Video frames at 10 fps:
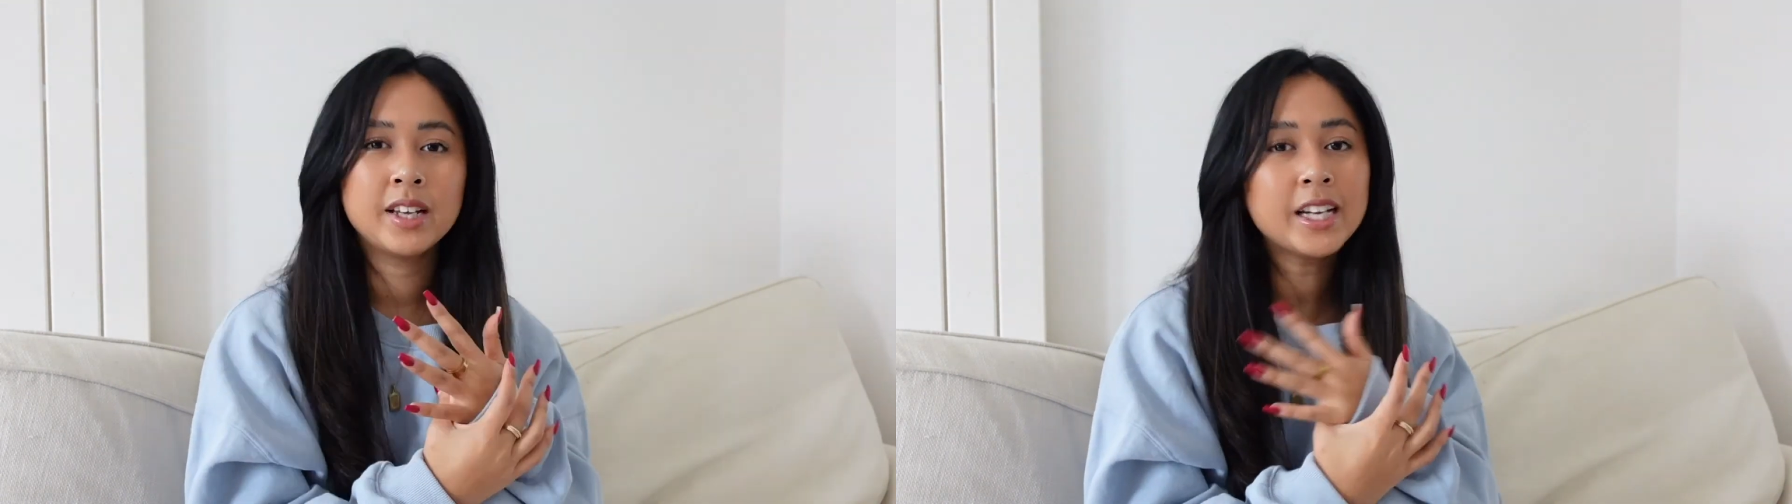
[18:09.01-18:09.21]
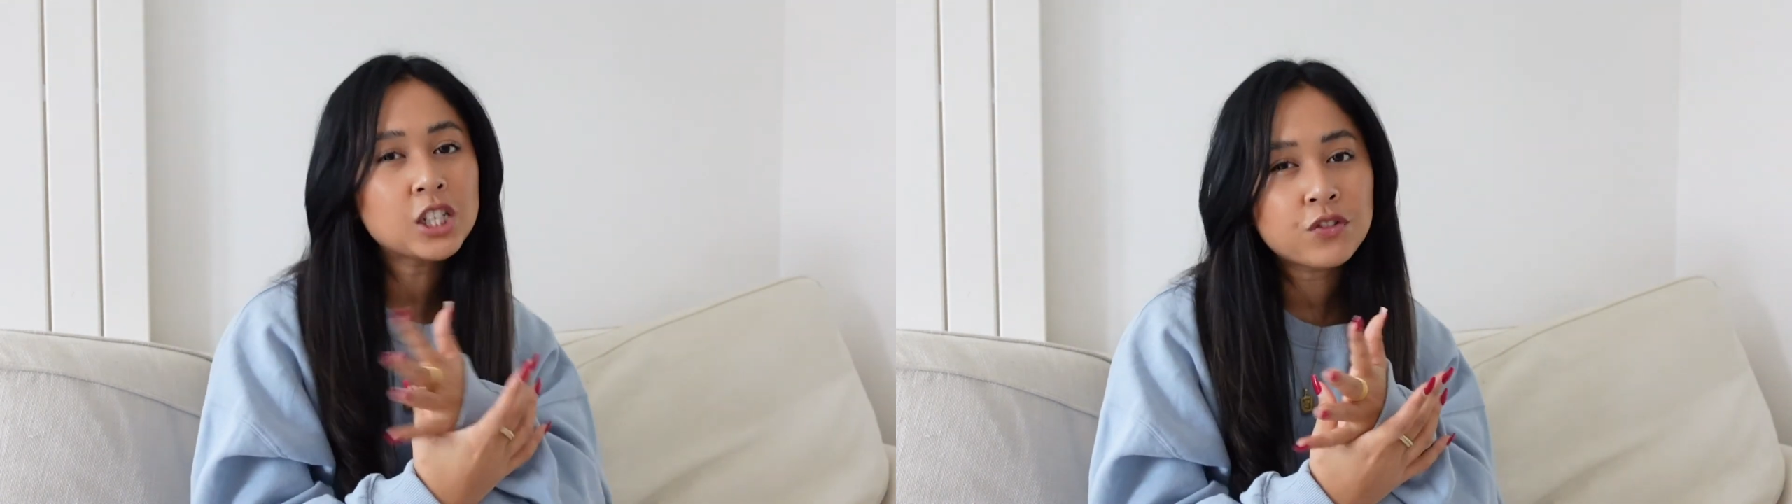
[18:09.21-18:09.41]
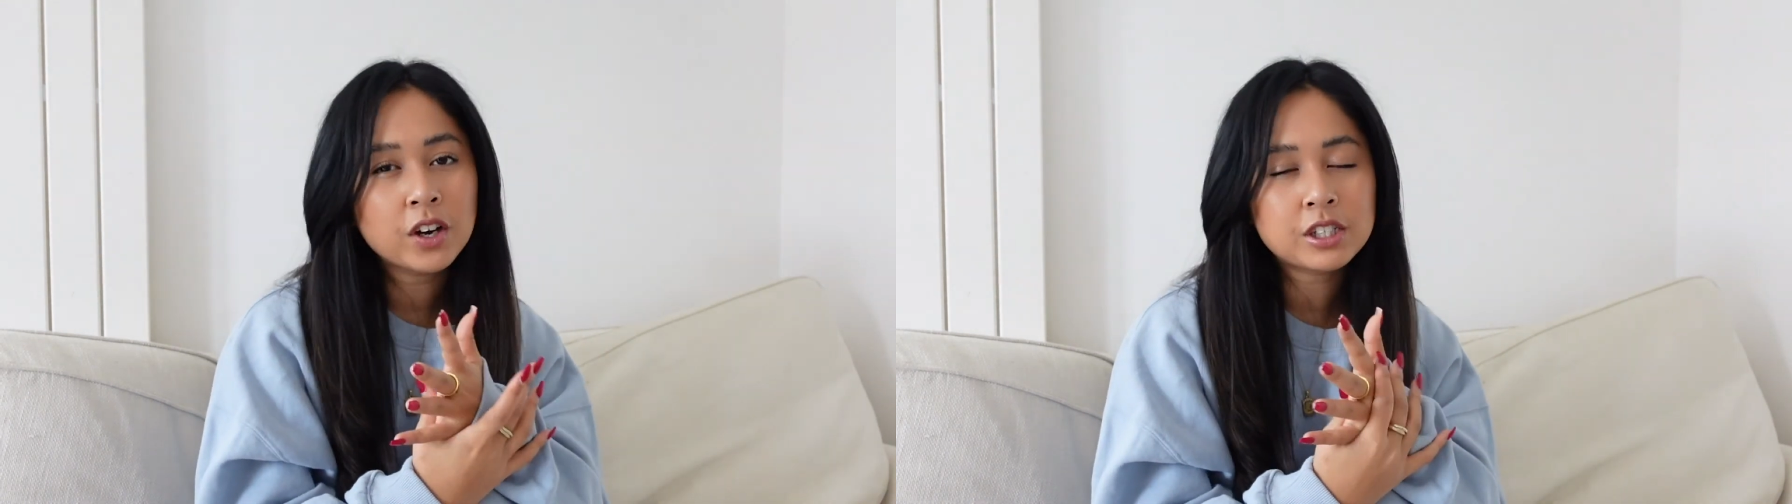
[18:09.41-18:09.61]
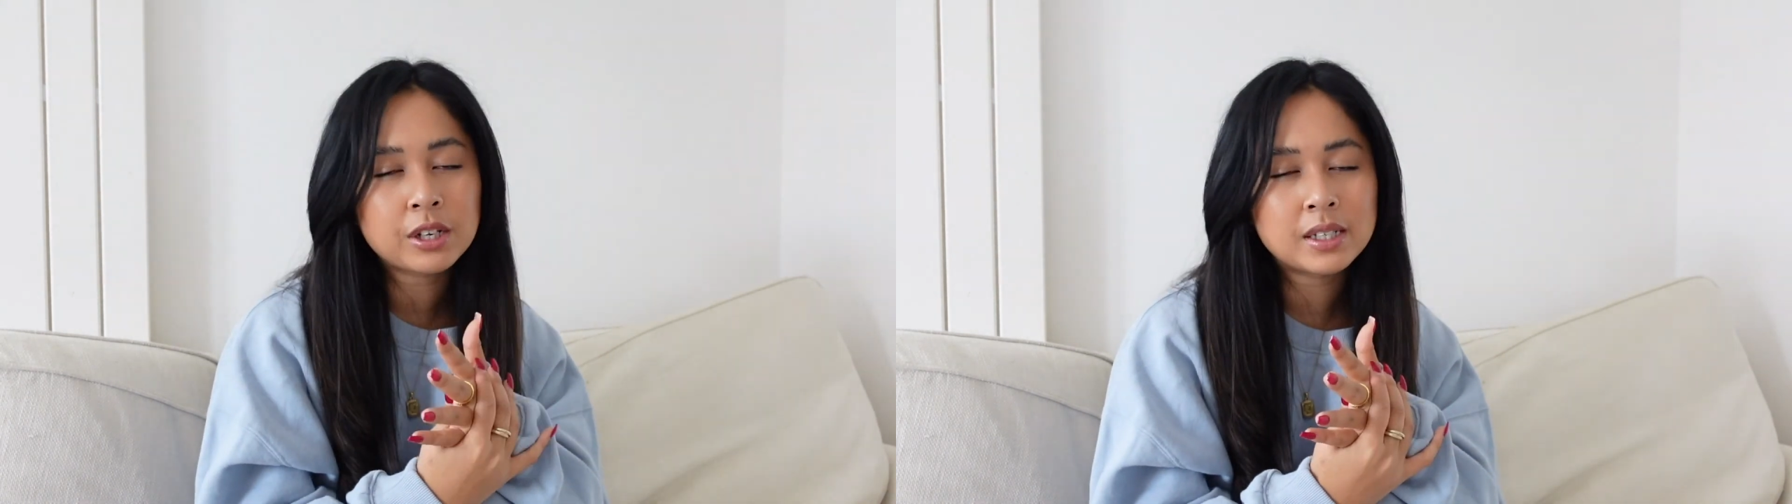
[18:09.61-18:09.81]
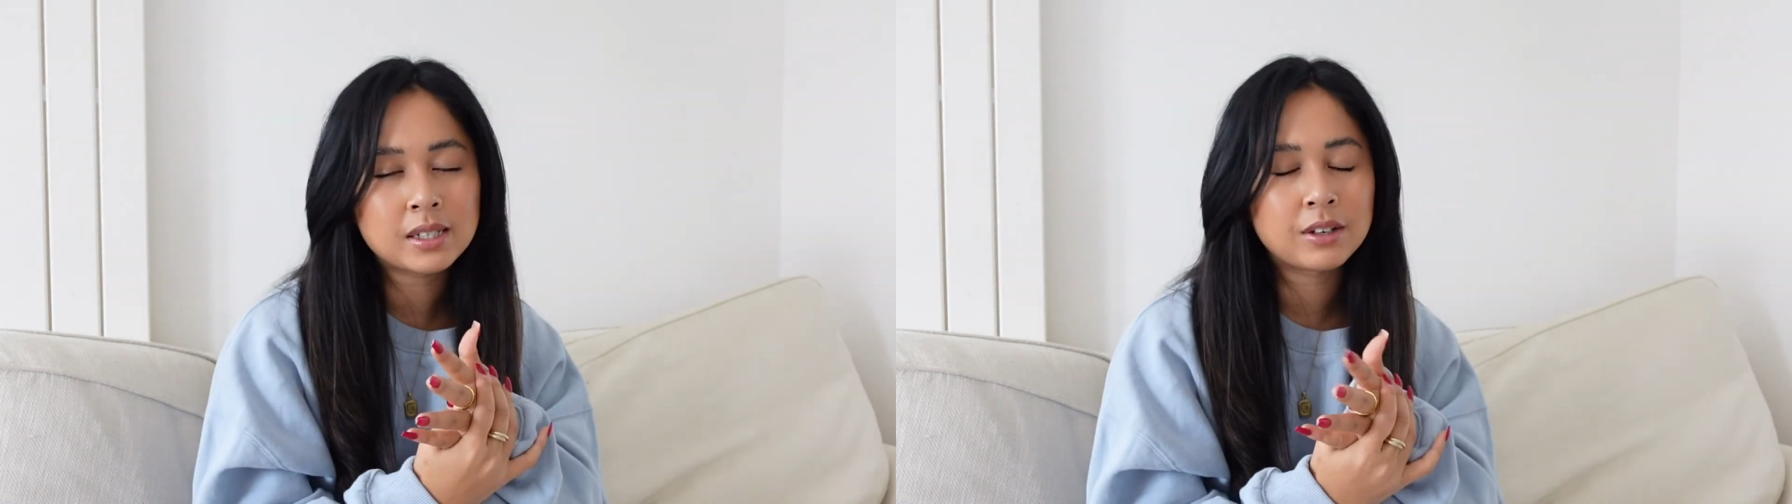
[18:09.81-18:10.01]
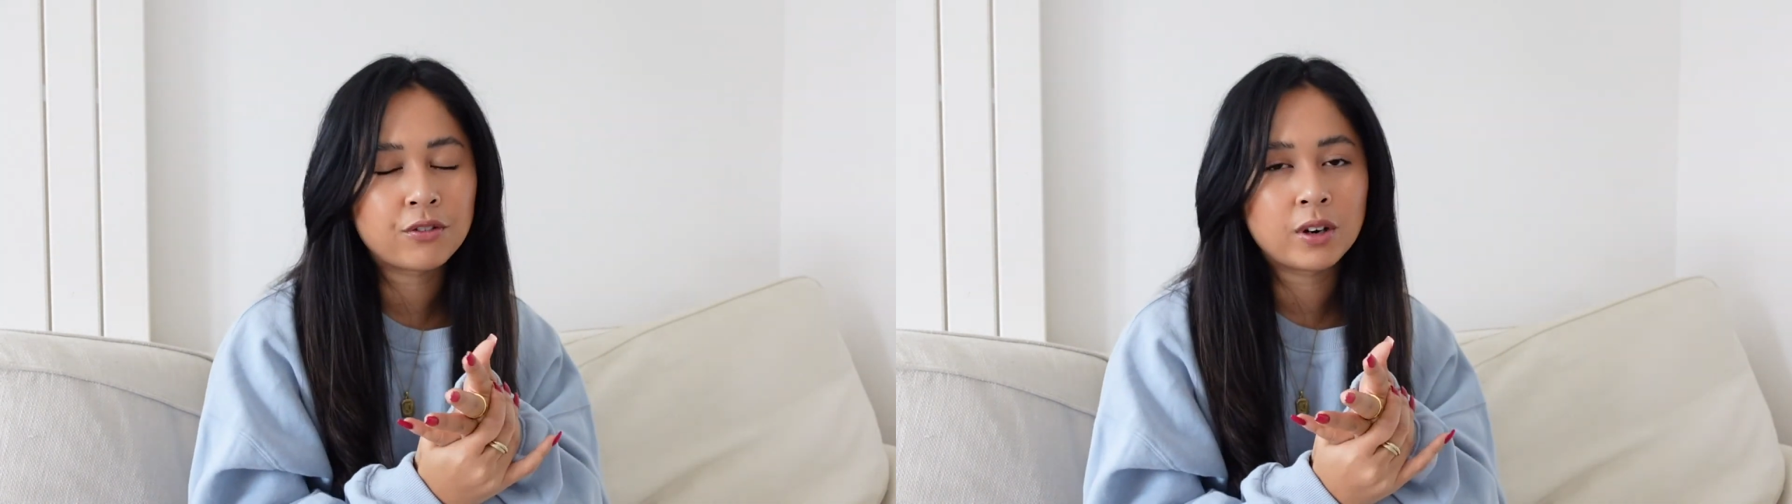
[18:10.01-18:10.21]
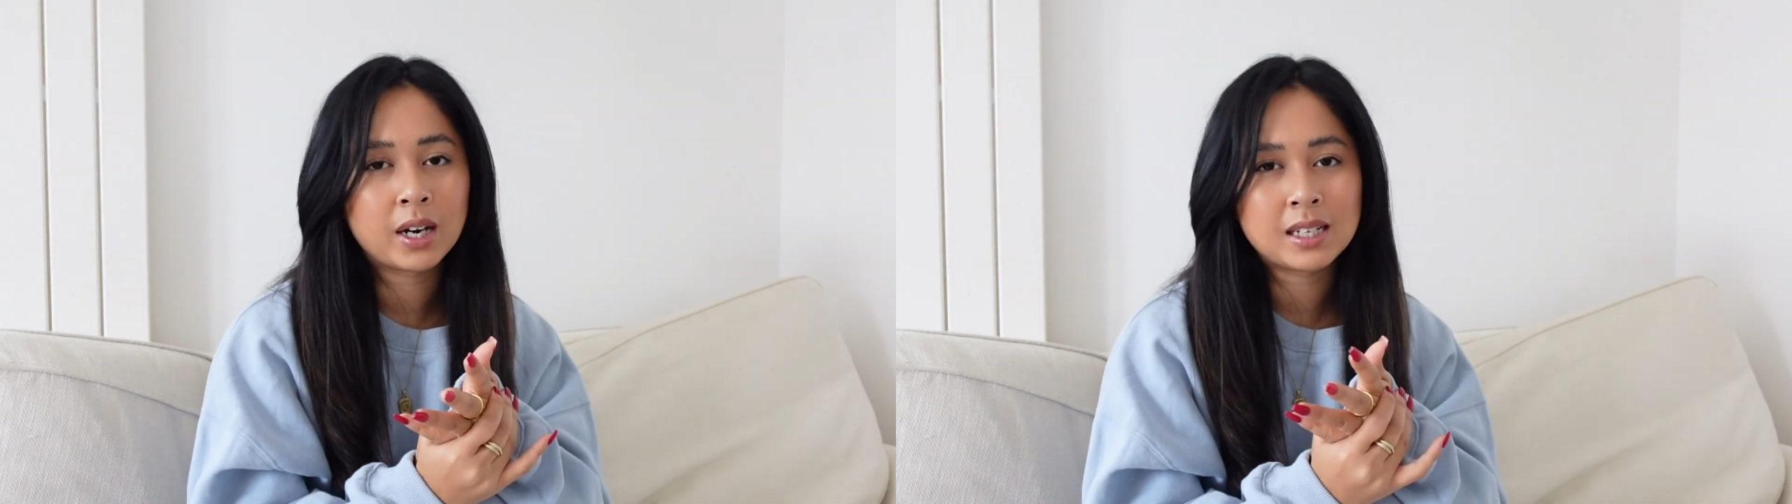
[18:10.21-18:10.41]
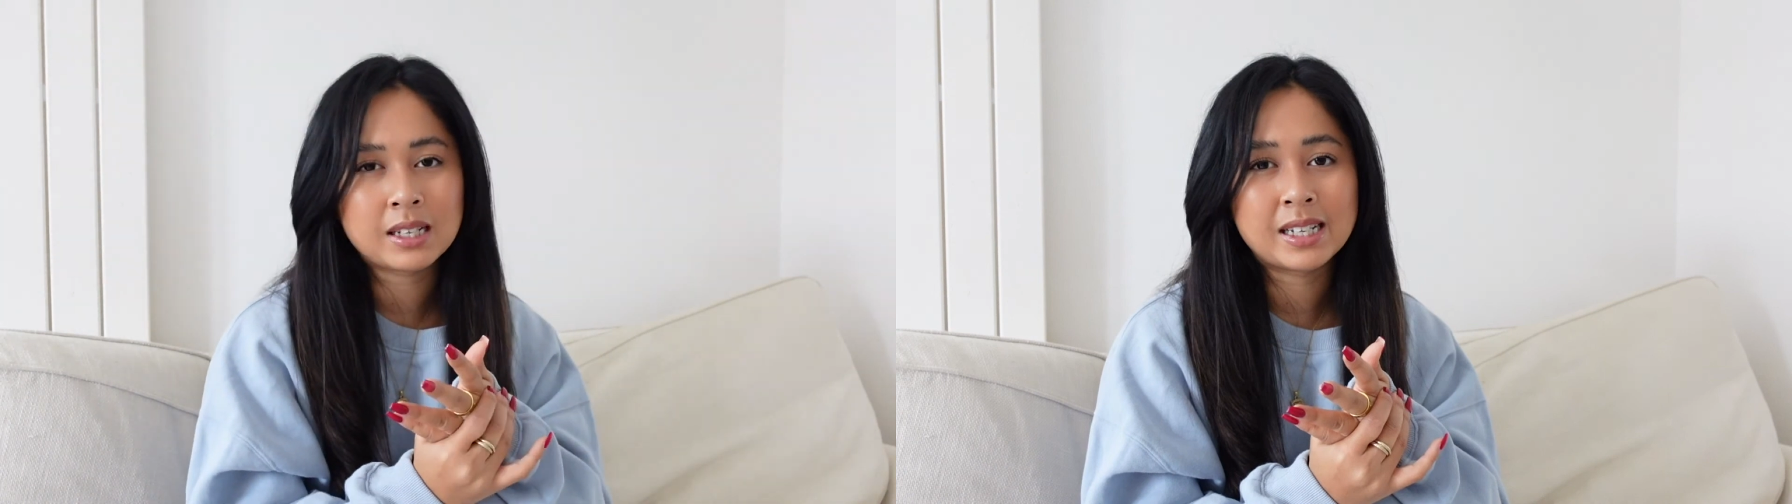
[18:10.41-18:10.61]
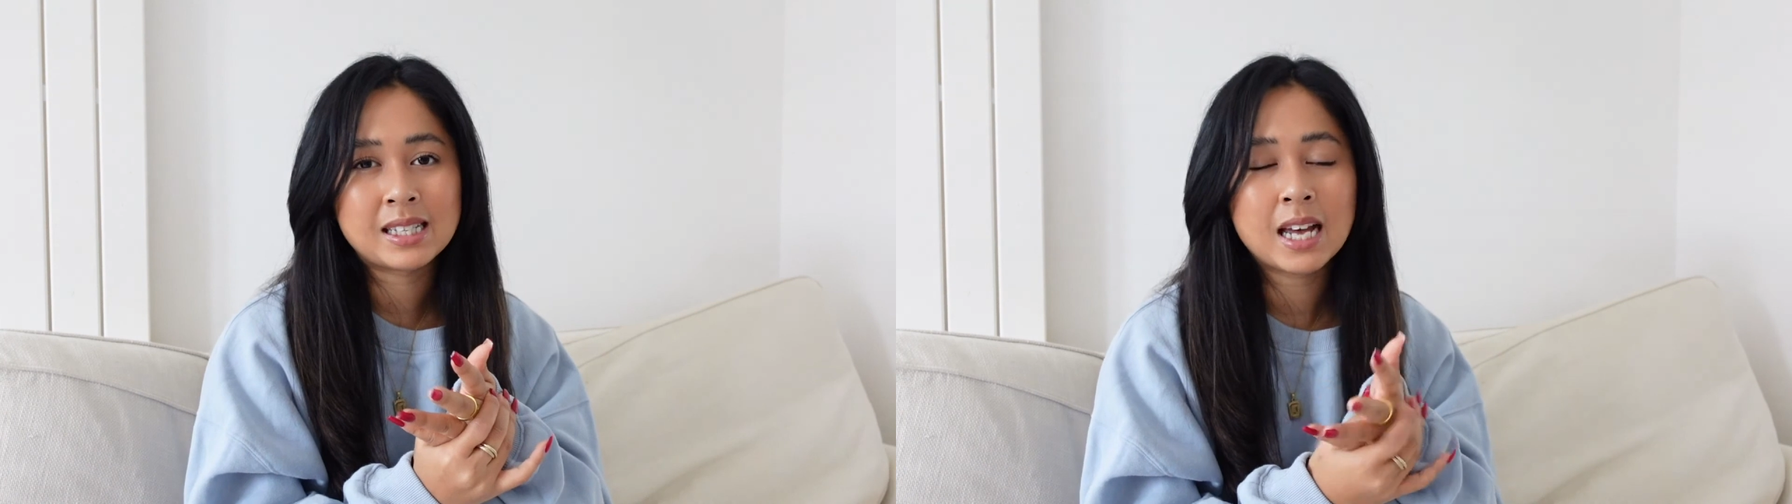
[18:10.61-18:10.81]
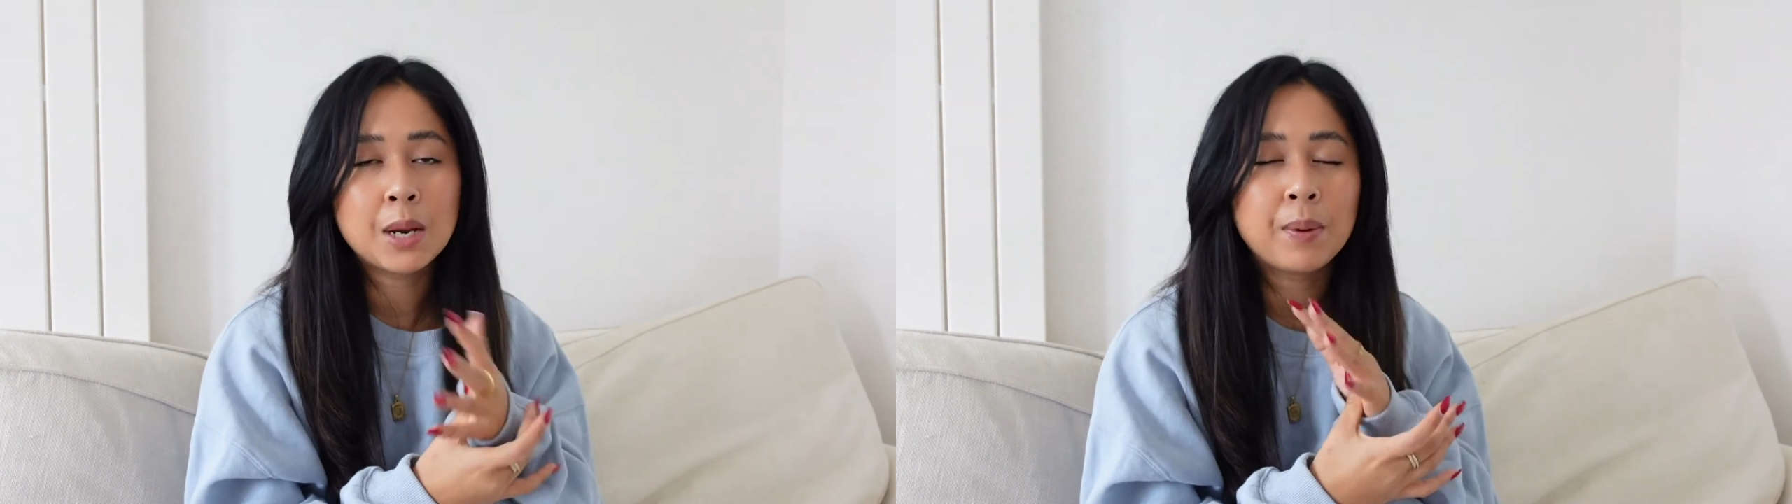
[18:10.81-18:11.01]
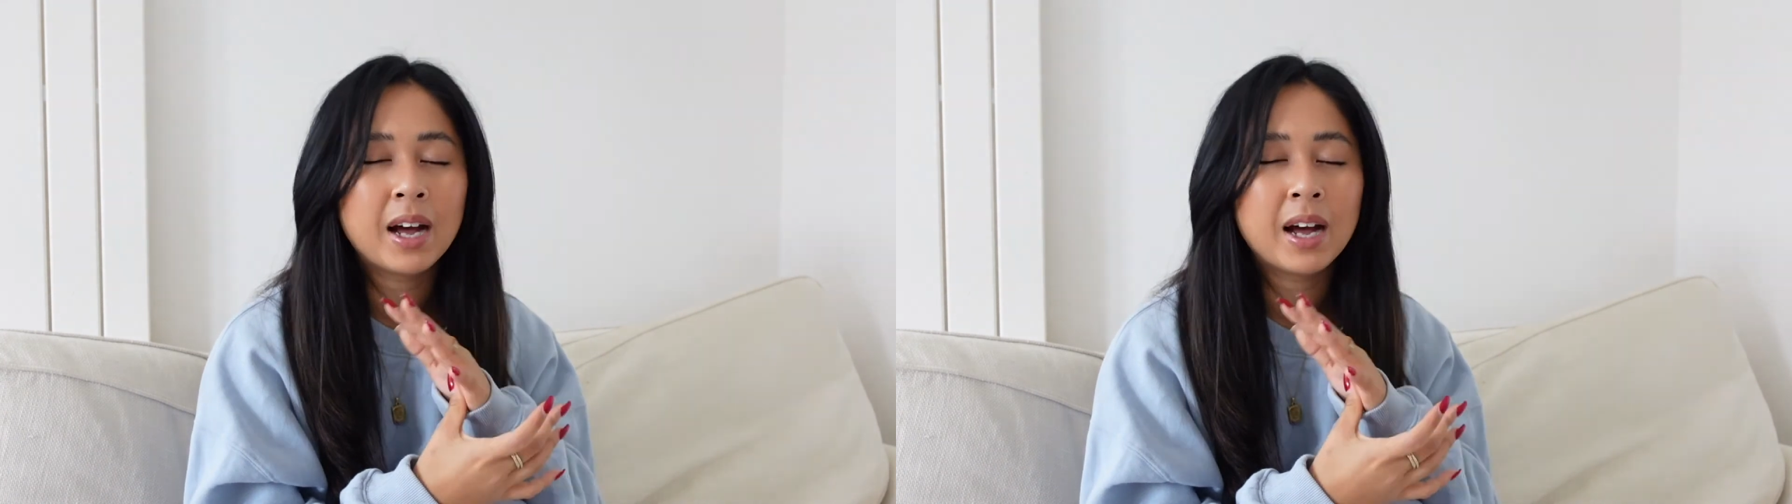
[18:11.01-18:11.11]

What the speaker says: Each photo is different, as I said,